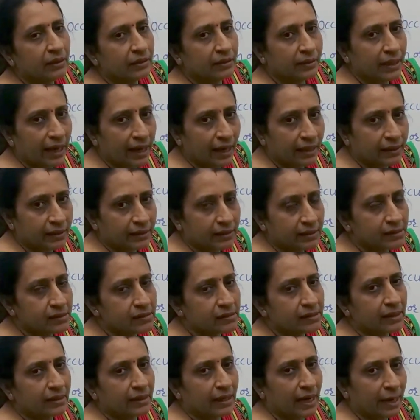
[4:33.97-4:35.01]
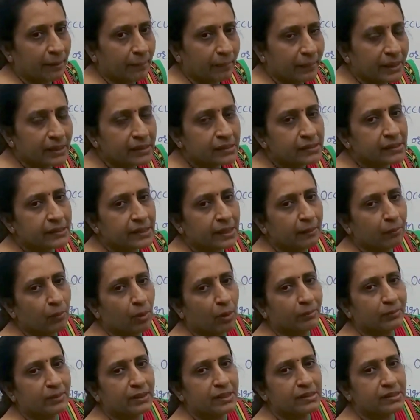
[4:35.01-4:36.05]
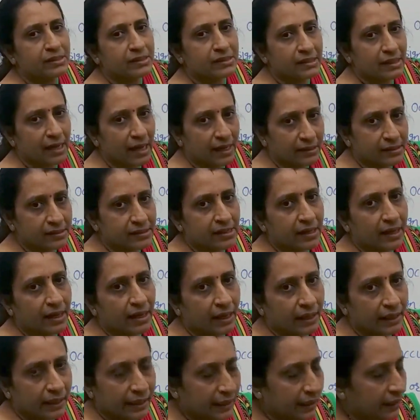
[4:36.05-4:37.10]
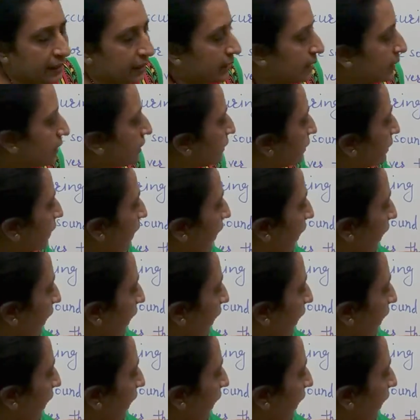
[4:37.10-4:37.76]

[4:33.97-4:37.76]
that is the rhyming scheme of this stanza is